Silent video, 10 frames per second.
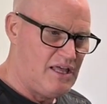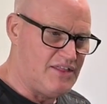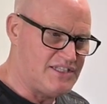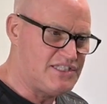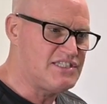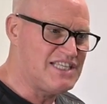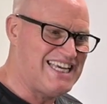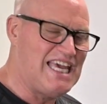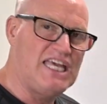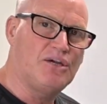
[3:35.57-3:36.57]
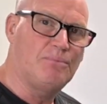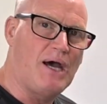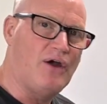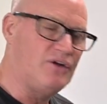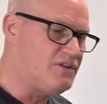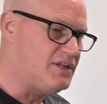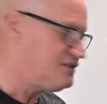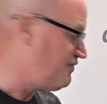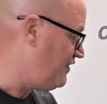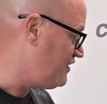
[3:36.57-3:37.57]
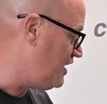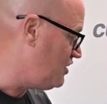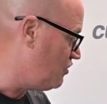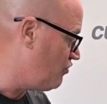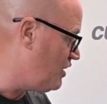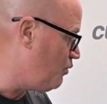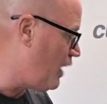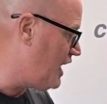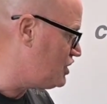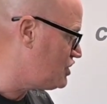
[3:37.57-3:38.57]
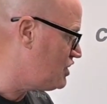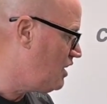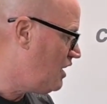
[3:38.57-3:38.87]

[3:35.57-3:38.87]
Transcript: This is the key component, this 15-degree wedge.